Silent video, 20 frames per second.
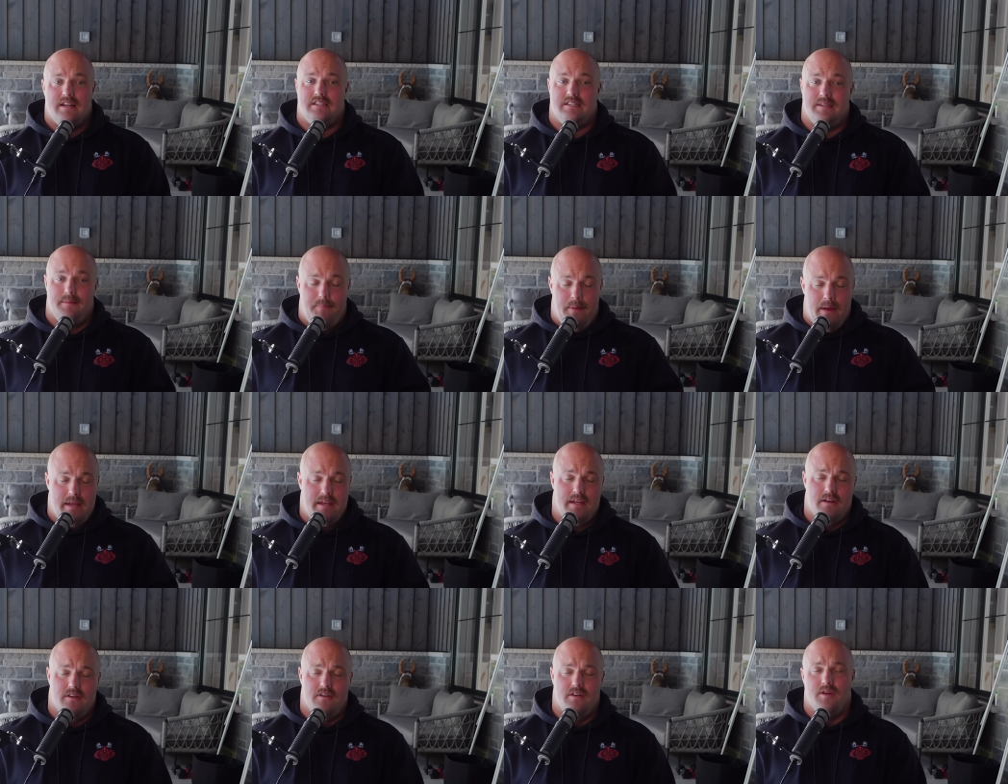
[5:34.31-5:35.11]

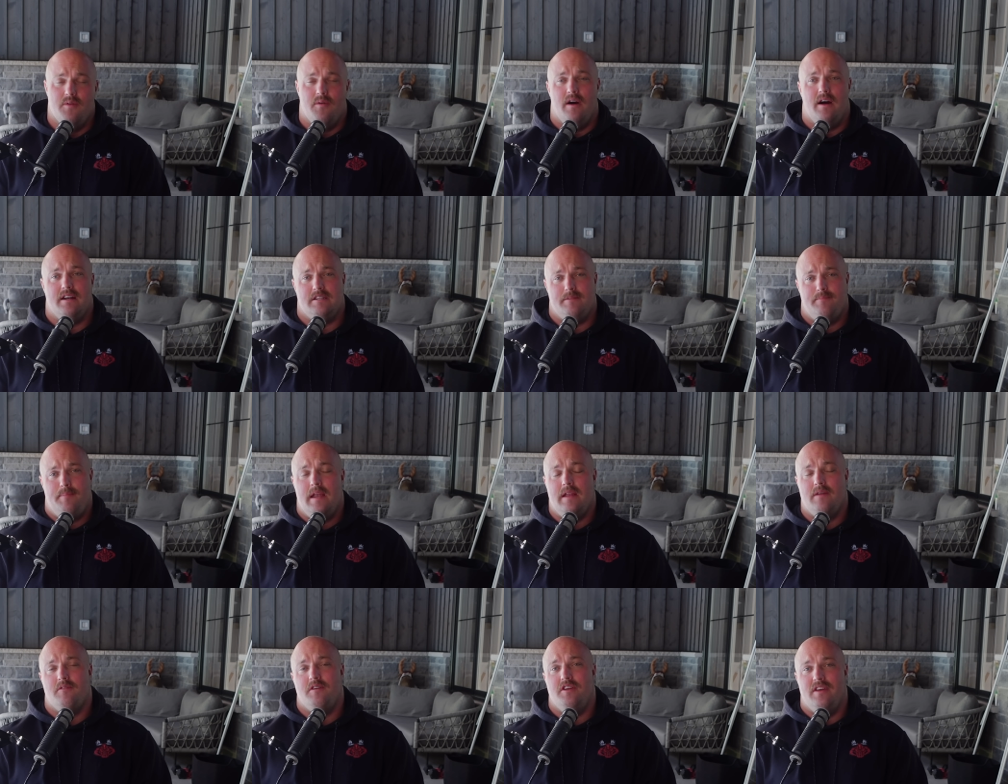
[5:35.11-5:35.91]
Depending who you are,
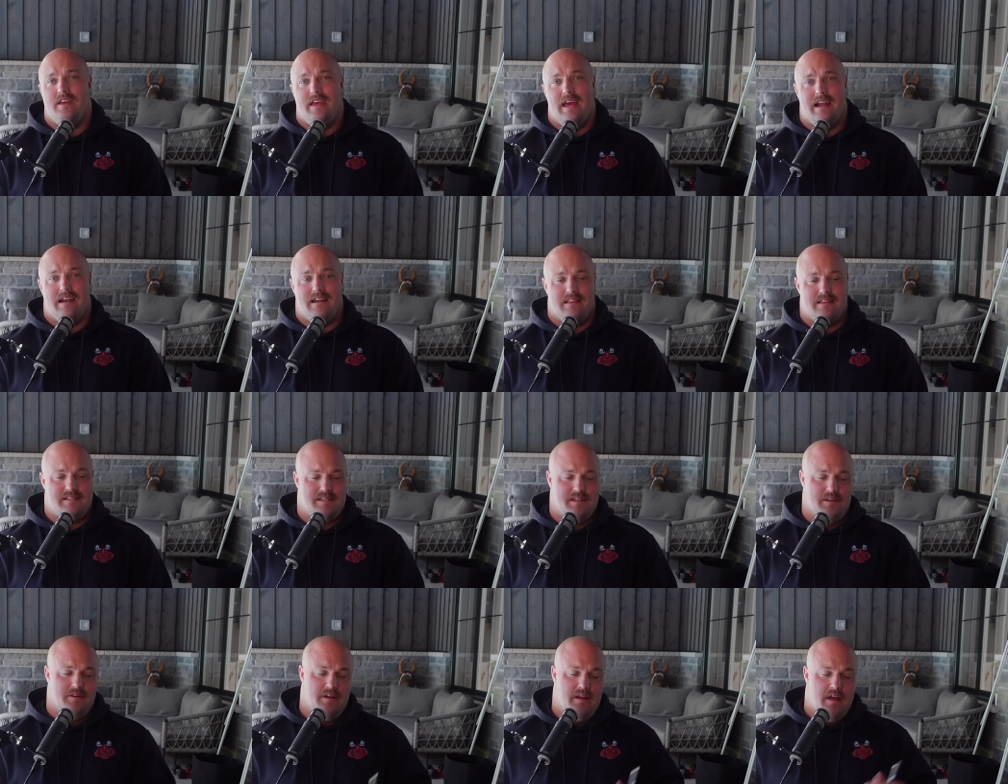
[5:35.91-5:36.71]
depending what you get out of the
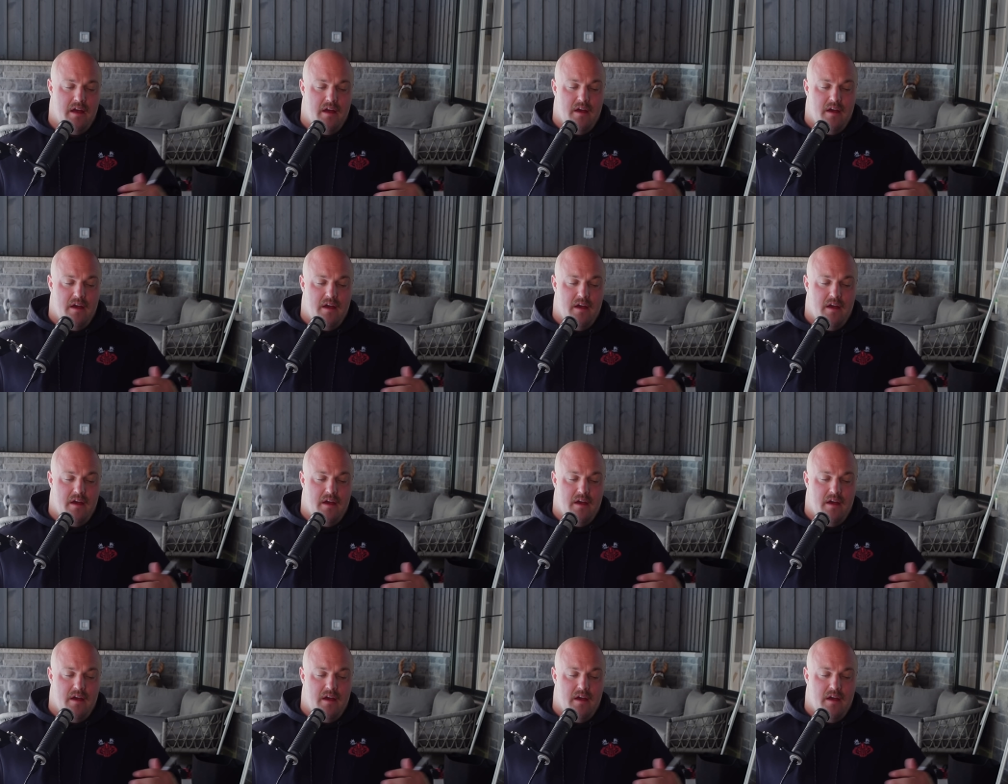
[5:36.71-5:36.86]
suit,